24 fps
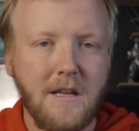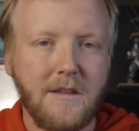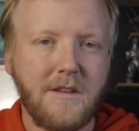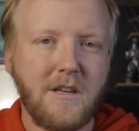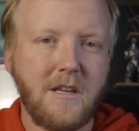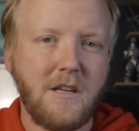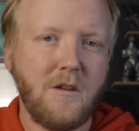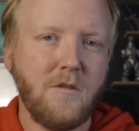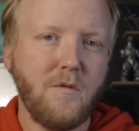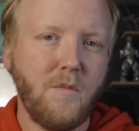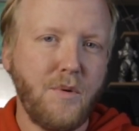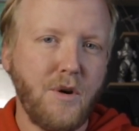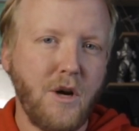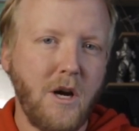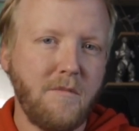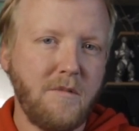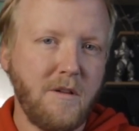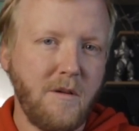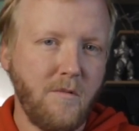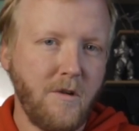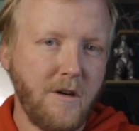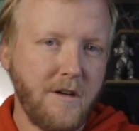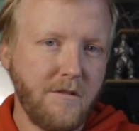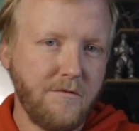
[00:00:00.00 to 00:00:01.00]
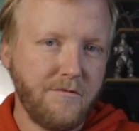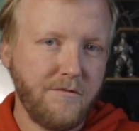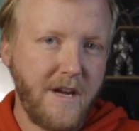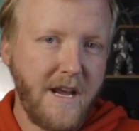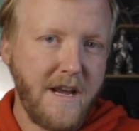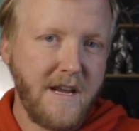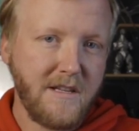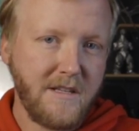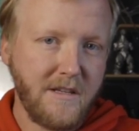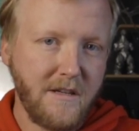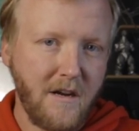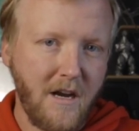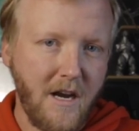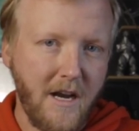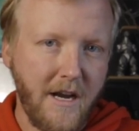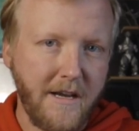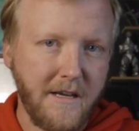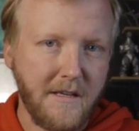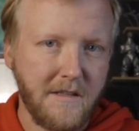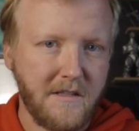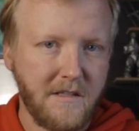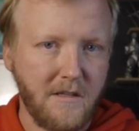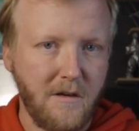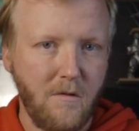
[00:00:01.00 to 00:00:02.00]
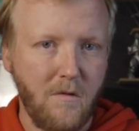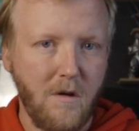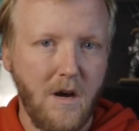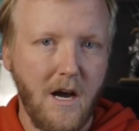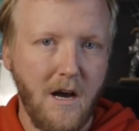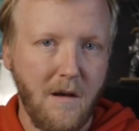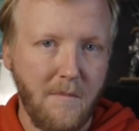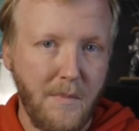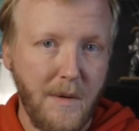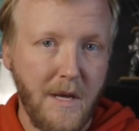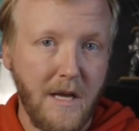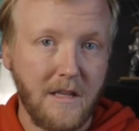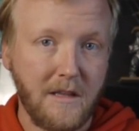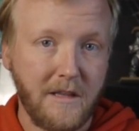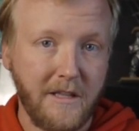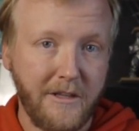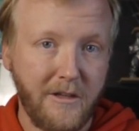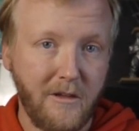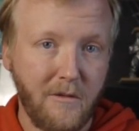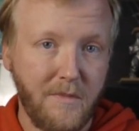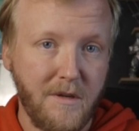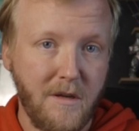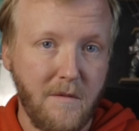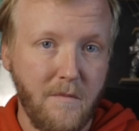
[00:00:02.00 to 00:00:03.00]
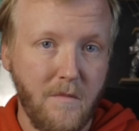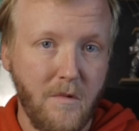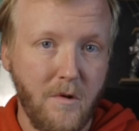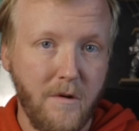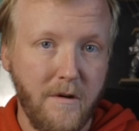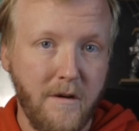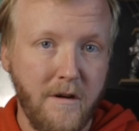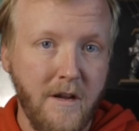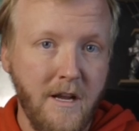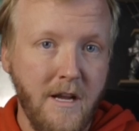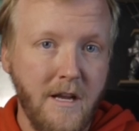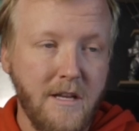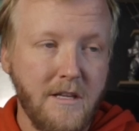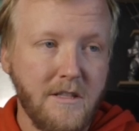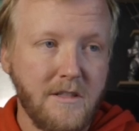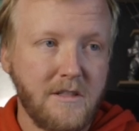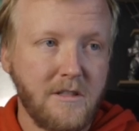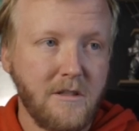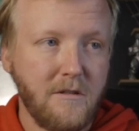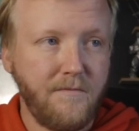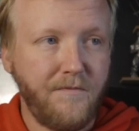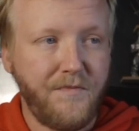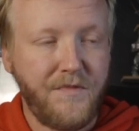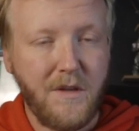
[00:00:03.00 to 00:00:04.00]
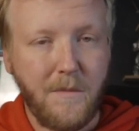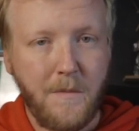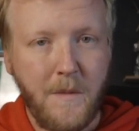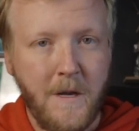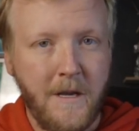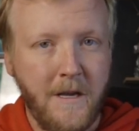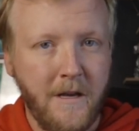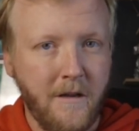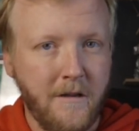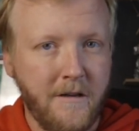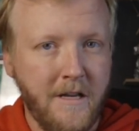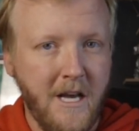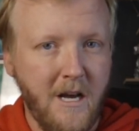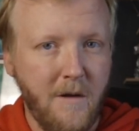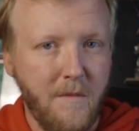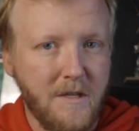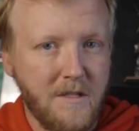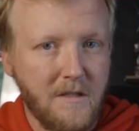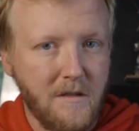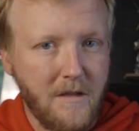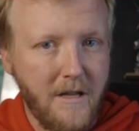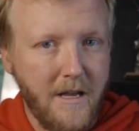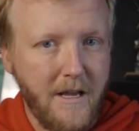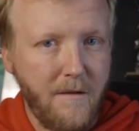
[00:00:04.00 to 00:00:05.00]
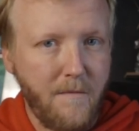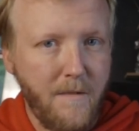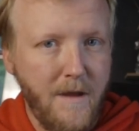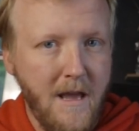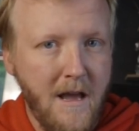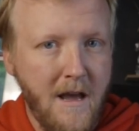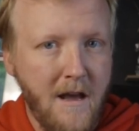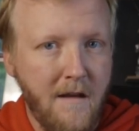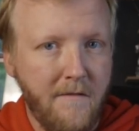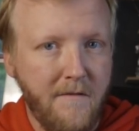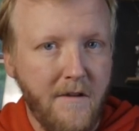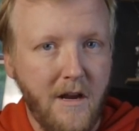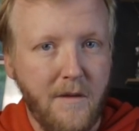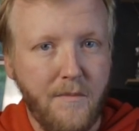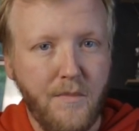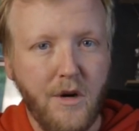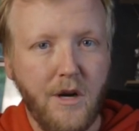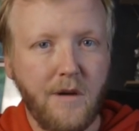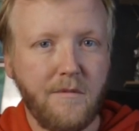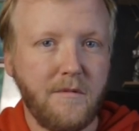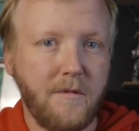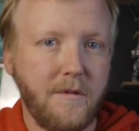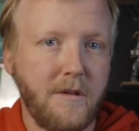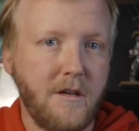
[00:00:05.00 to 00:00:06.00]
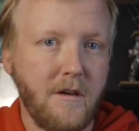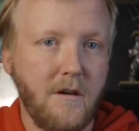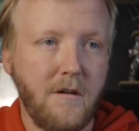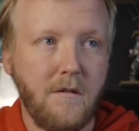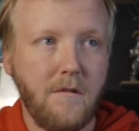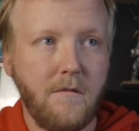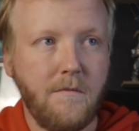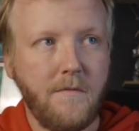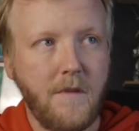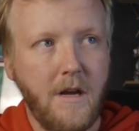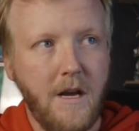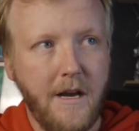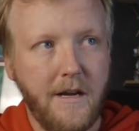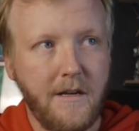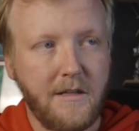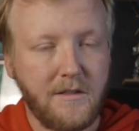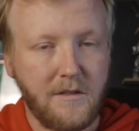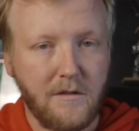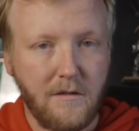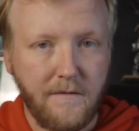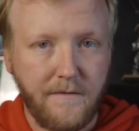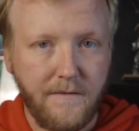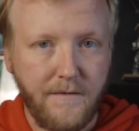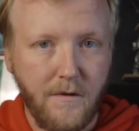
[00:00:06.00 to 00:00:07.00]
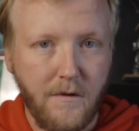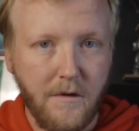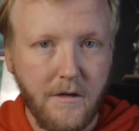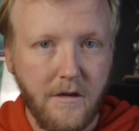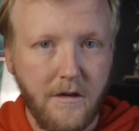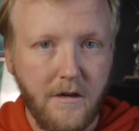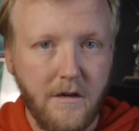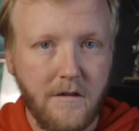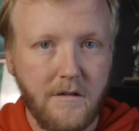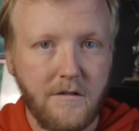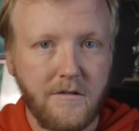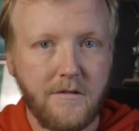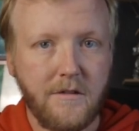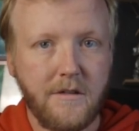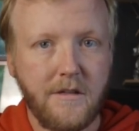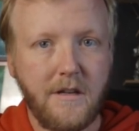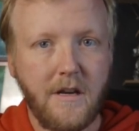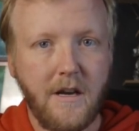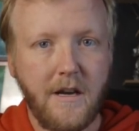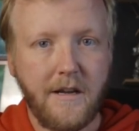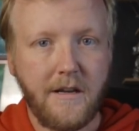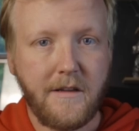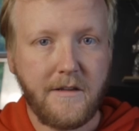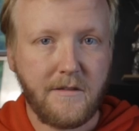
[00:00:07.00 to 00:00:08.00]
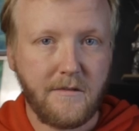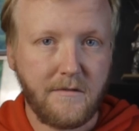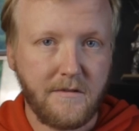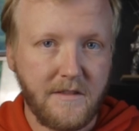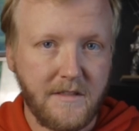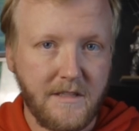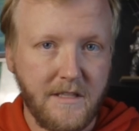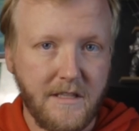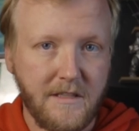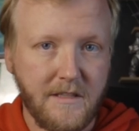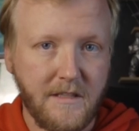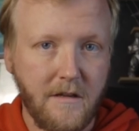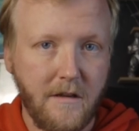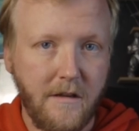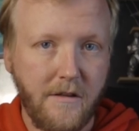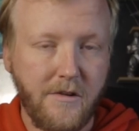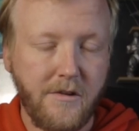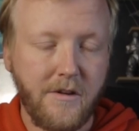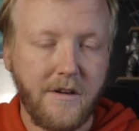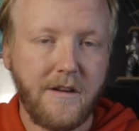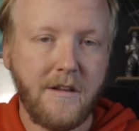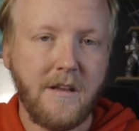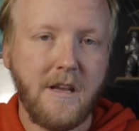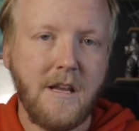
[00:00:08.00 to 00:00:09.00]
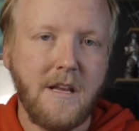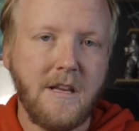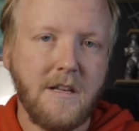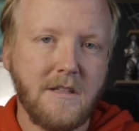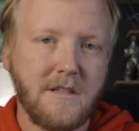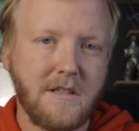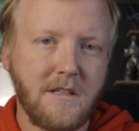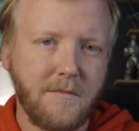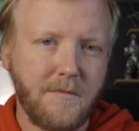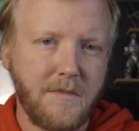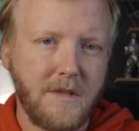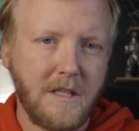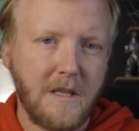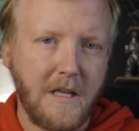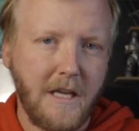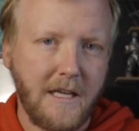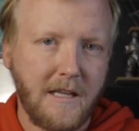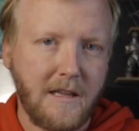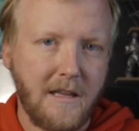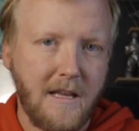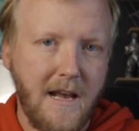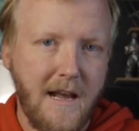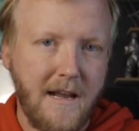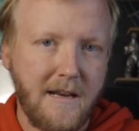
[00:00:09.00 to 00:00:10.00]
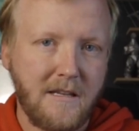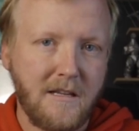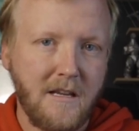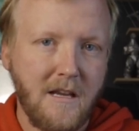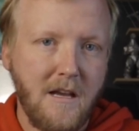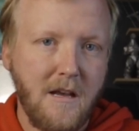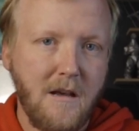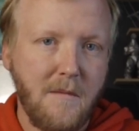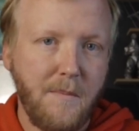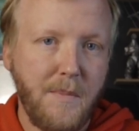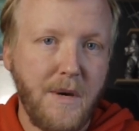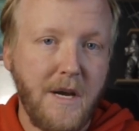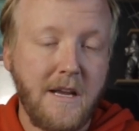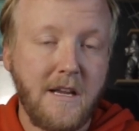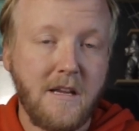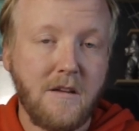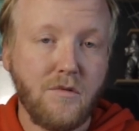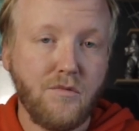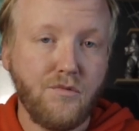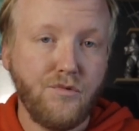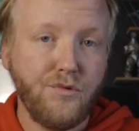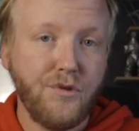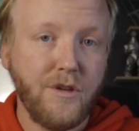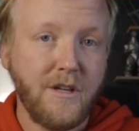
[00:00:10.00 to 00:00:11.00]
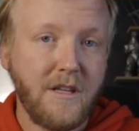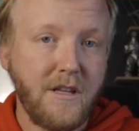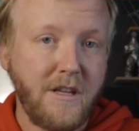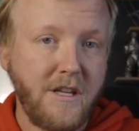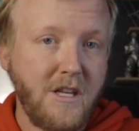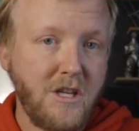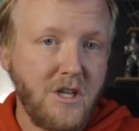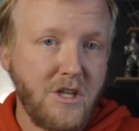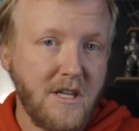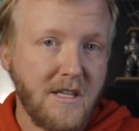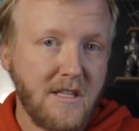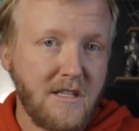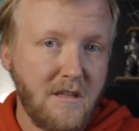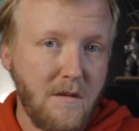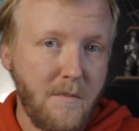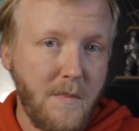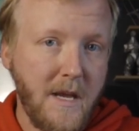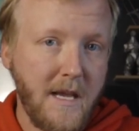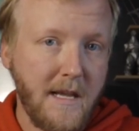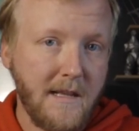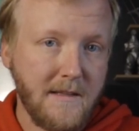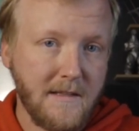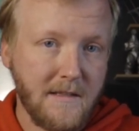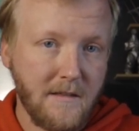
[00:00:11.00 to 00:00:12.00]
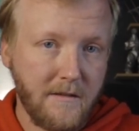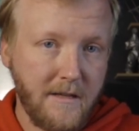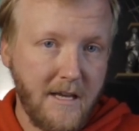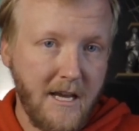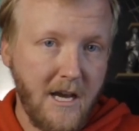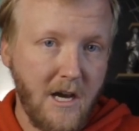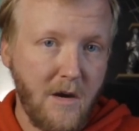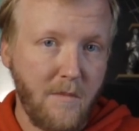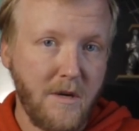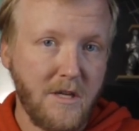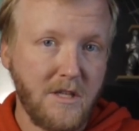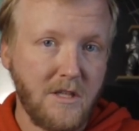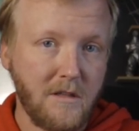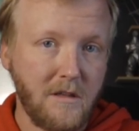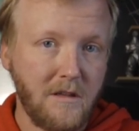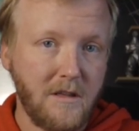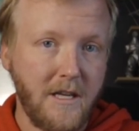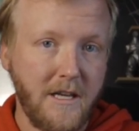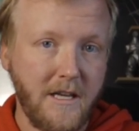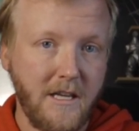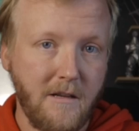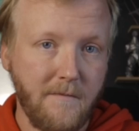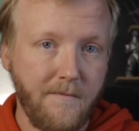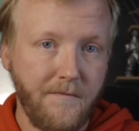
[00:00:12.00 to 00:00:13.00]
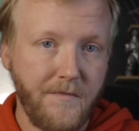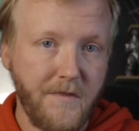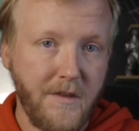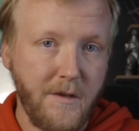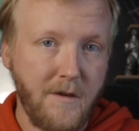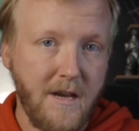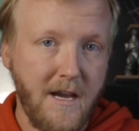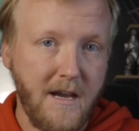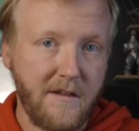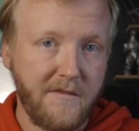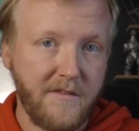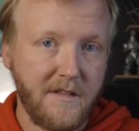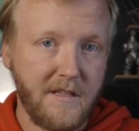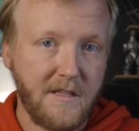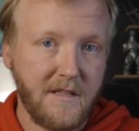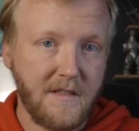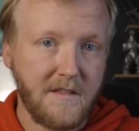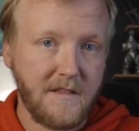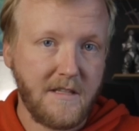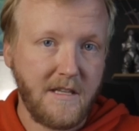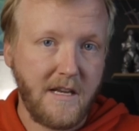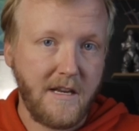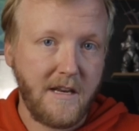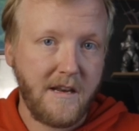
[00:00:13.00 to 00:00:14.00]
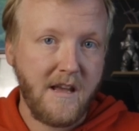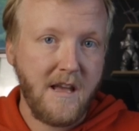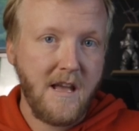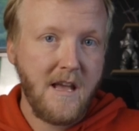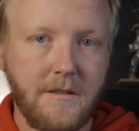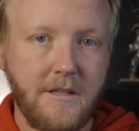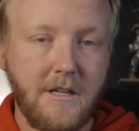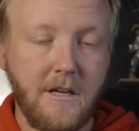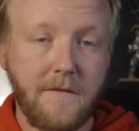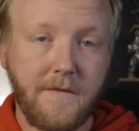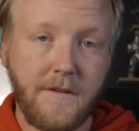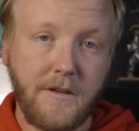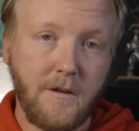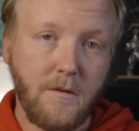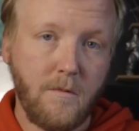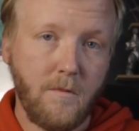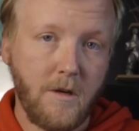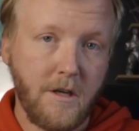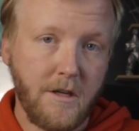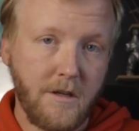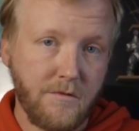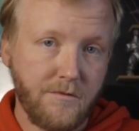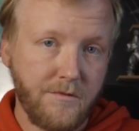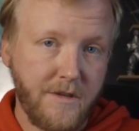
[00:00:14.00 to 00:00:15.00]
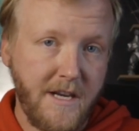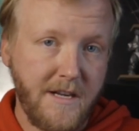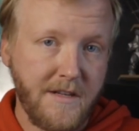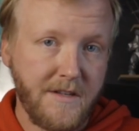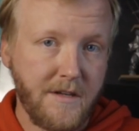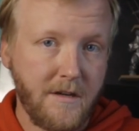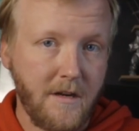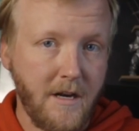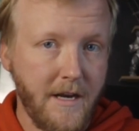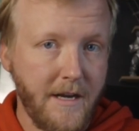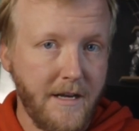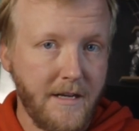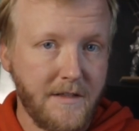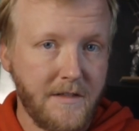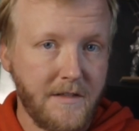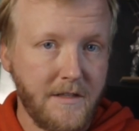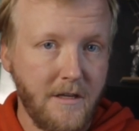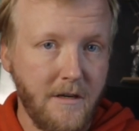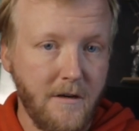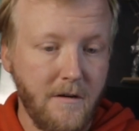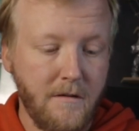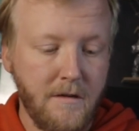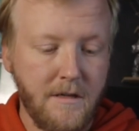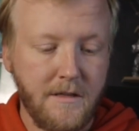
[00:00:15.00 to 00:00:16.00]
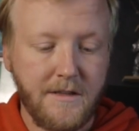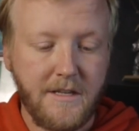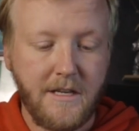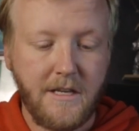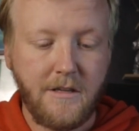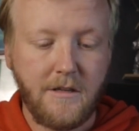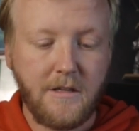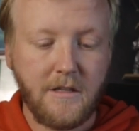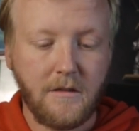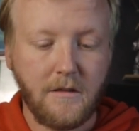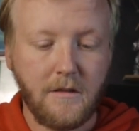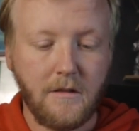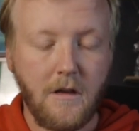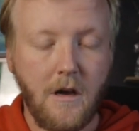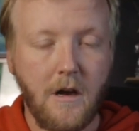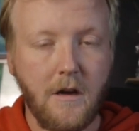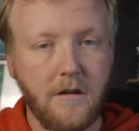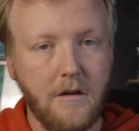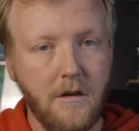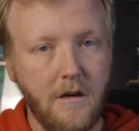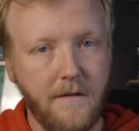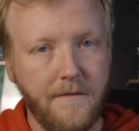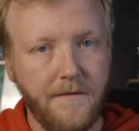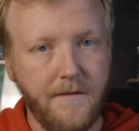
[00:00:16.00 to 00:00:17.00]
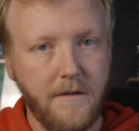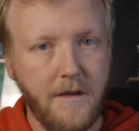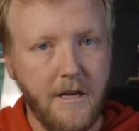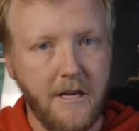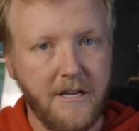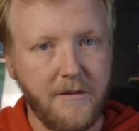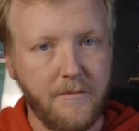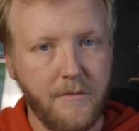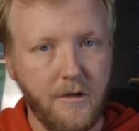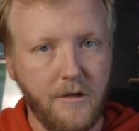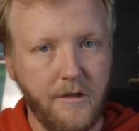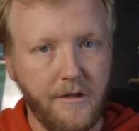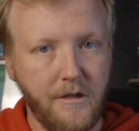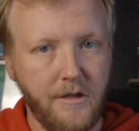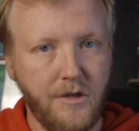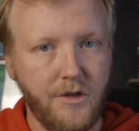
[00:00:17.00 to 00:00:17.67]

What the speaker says: then you'll probably want to raise your ISO up a little bit more. So depending on how much light we have, I'd probably go ISO 400, ISO 600, something like that. but it really just depends on how much light you have in the scene. Now, if you don't want to raise your ISO, then you can lock off your camera on a